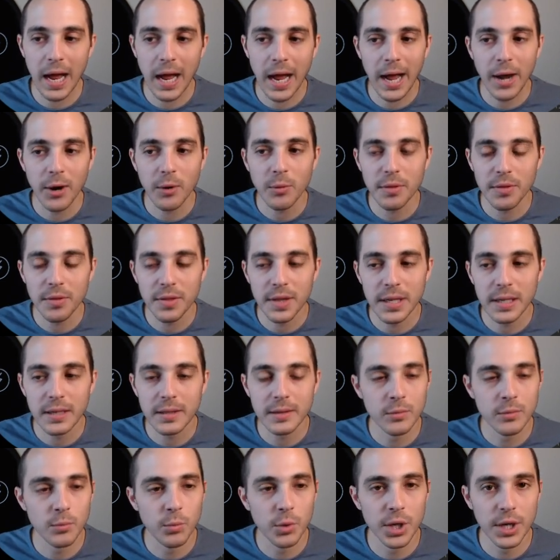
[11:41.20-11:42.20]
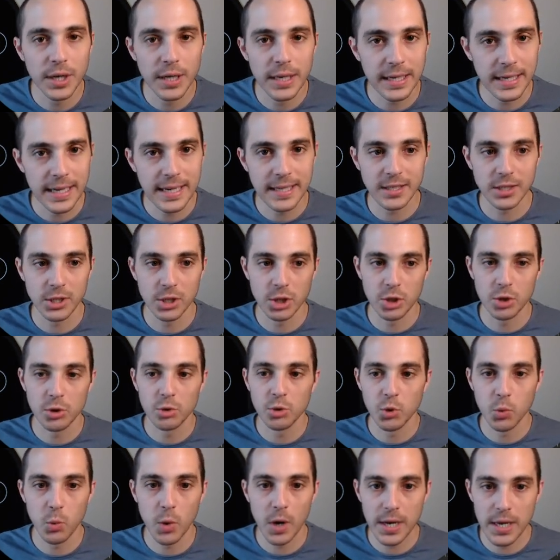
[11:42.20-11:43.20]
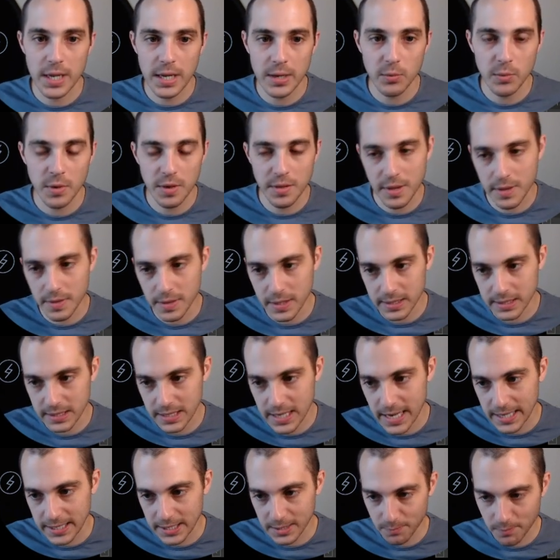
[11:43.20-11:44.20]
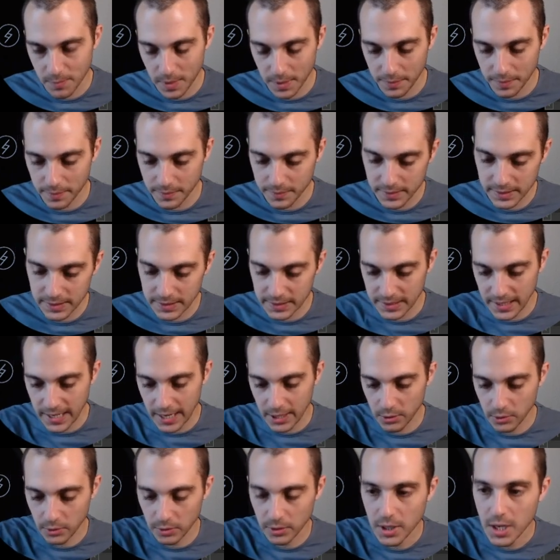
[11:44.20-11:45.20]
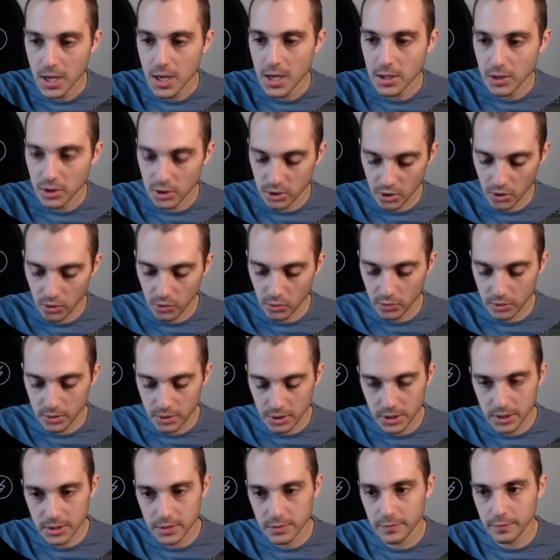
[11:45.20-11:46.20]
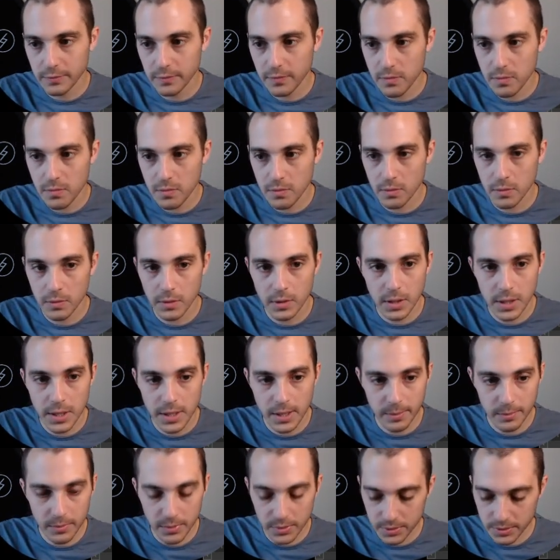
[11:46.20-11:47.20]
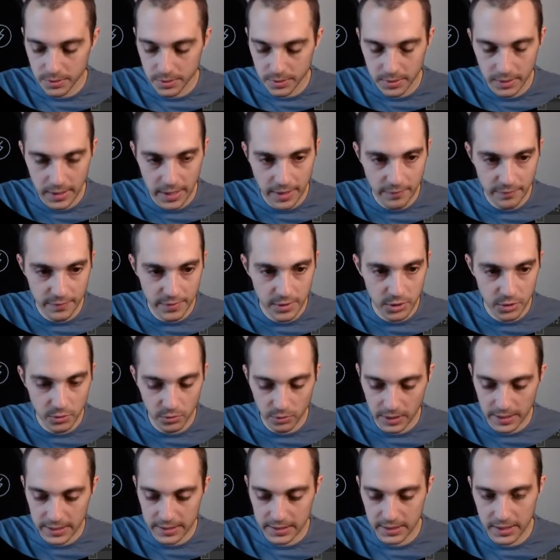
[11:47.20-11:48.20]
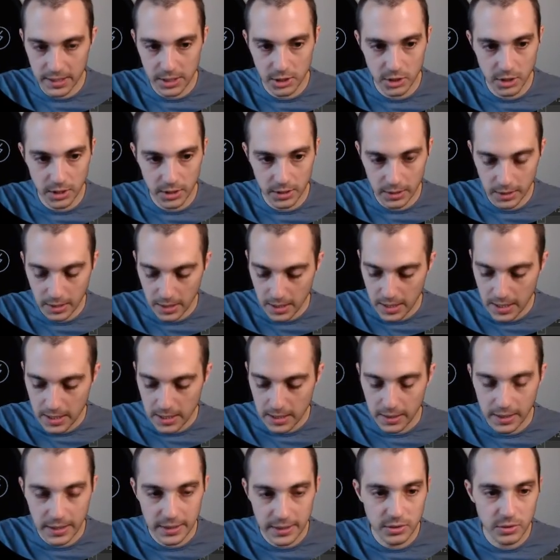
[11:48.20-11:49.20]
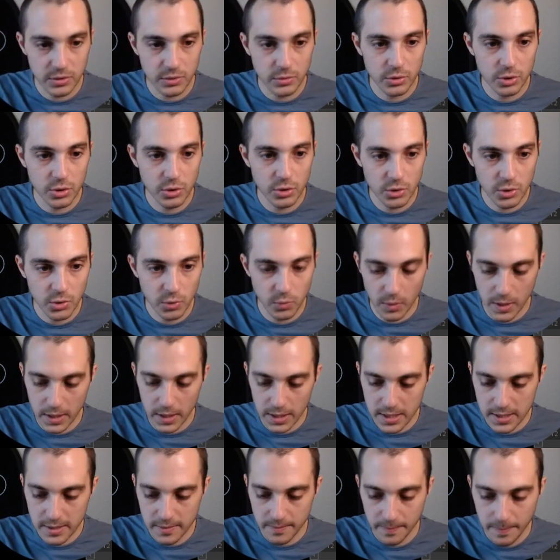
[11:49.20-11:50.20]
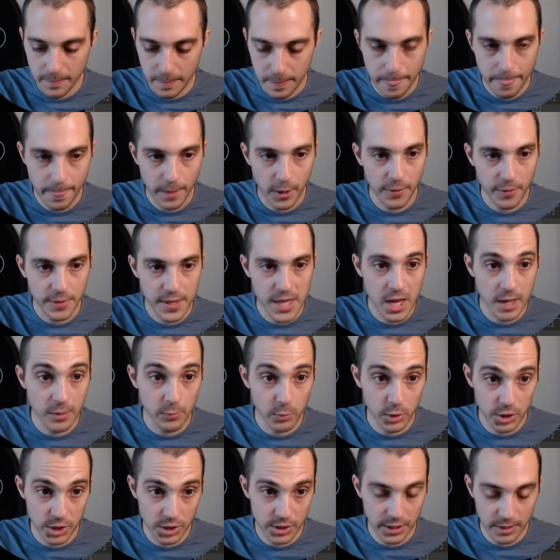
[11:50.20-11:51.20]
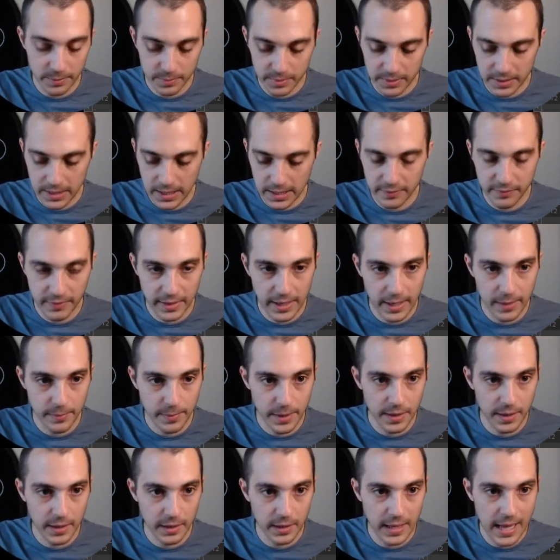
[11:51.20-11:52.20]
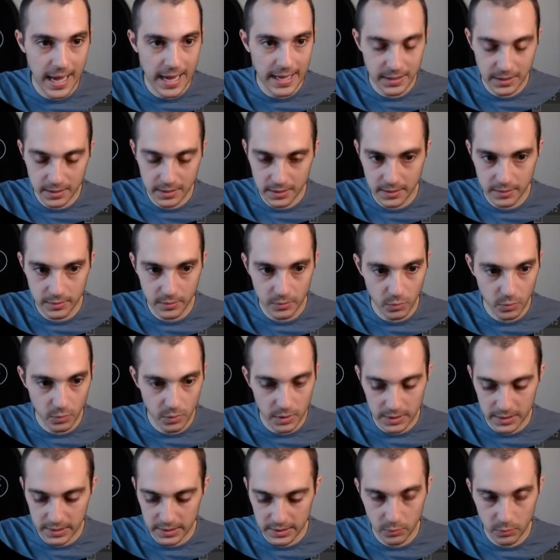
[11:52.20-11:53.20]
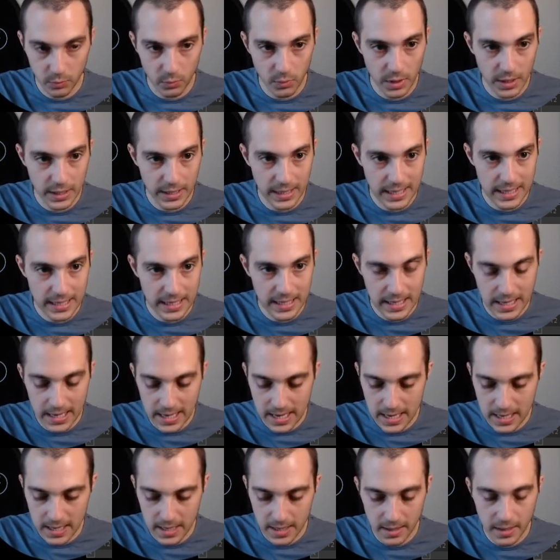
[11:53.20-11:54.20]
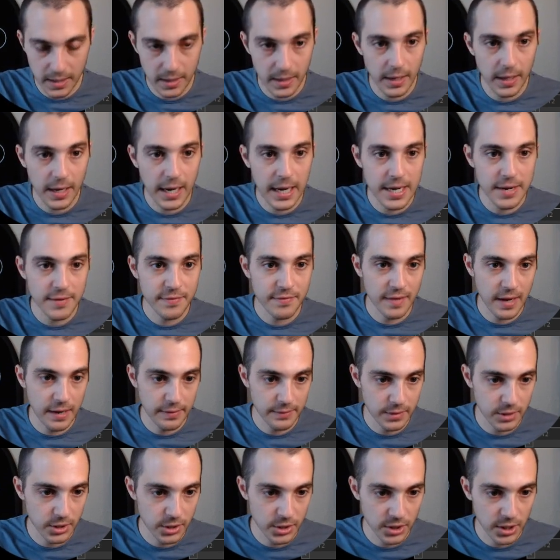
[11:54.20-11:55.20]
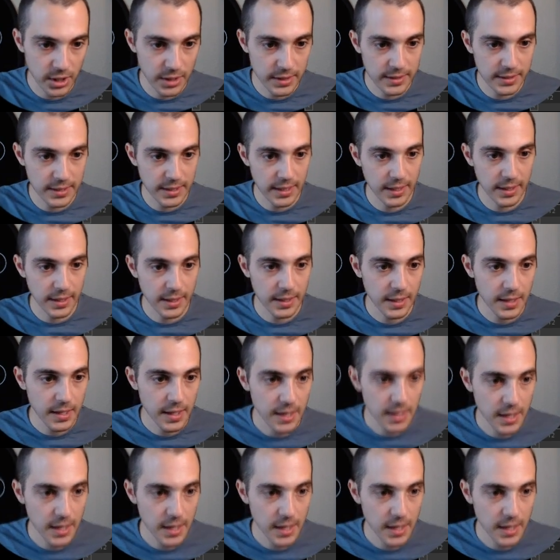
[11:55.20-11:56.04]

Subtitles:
I don't think we're going to get to 220 within this next monthly cycle. So just for numbers and visualization, let's do 220 on the up, which is the upside, divided by the last was 198.95. I just saw it tick.